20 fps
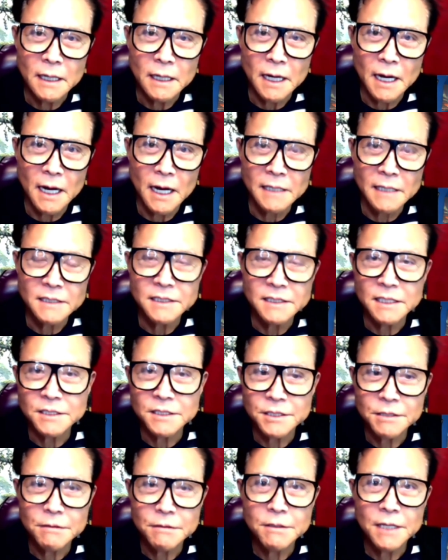And since
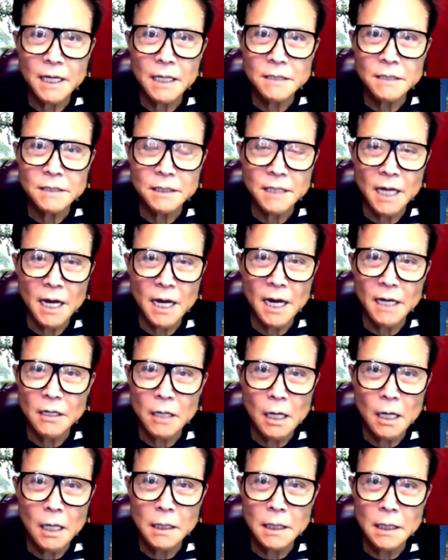2008,
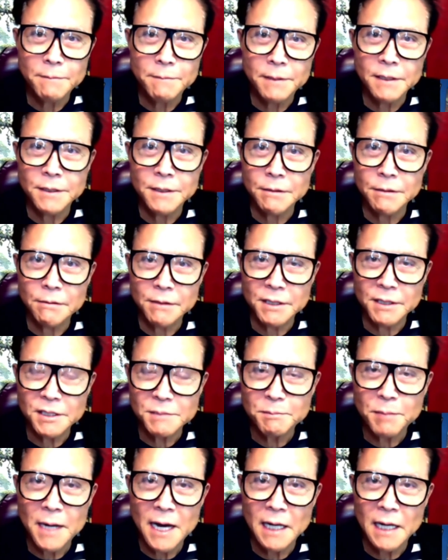all they've been doing is
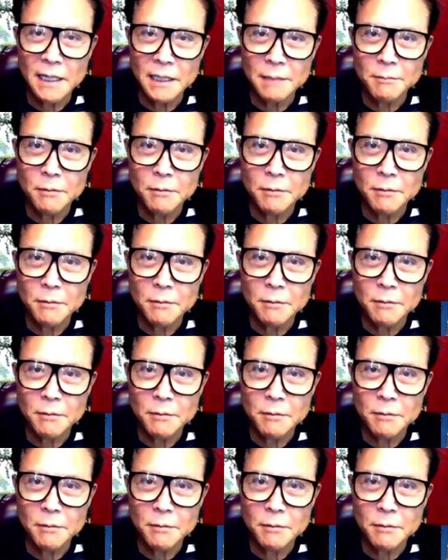piling